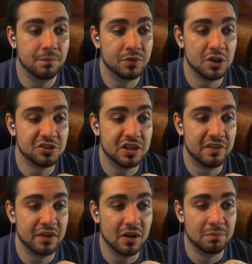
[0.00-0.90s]
does
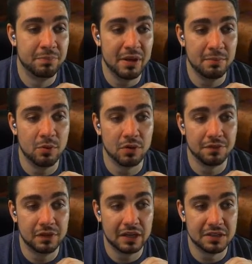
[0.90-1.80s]
give it a bit more
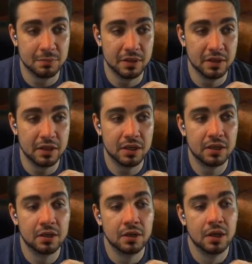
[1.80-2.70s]
flexibility.
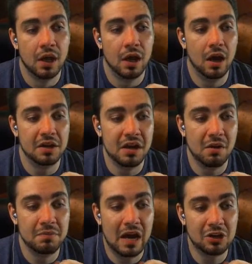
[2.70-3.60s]
Now,
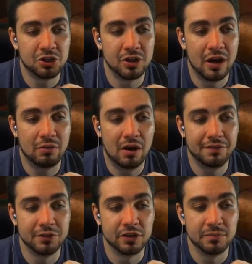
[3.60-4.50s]
I'm not sure how
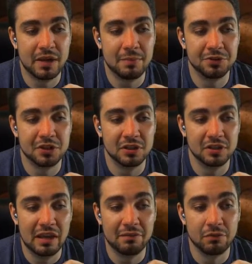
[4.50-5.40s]
often you're going to be able to
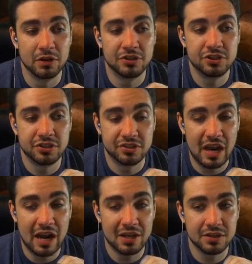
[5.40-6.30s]
leverage
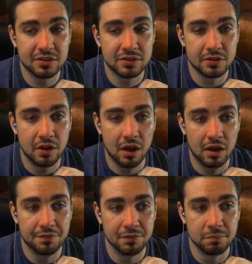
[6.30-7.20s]
status
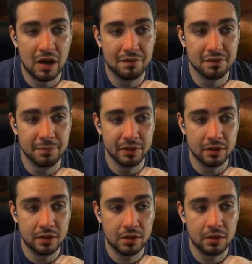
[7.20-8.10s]
for
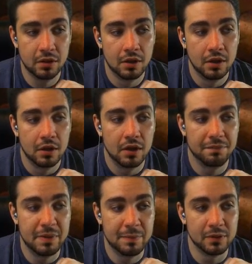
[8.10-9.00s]
profitability.
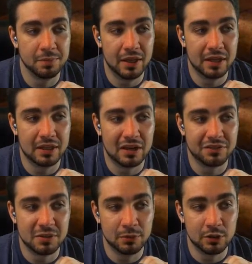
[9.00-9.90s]
If people are playing a lot of
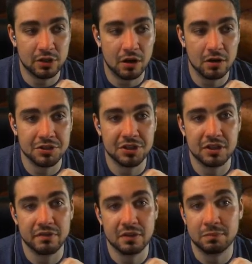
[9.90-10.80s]
similar cards, then
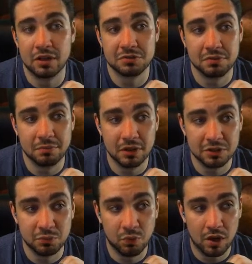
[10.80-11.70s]
even the
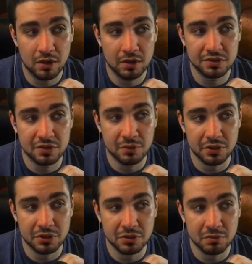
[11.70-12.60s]
+1/+1 is
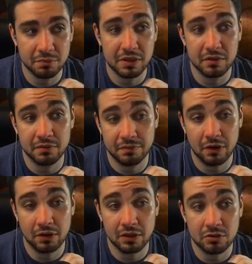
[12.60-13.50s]
going to be
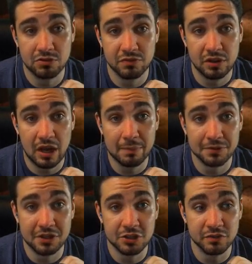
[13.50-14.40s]
fairly useful a high
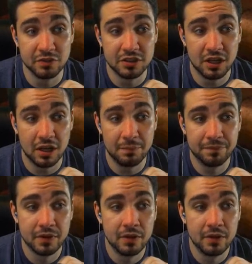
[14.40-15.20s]
percentage of the time.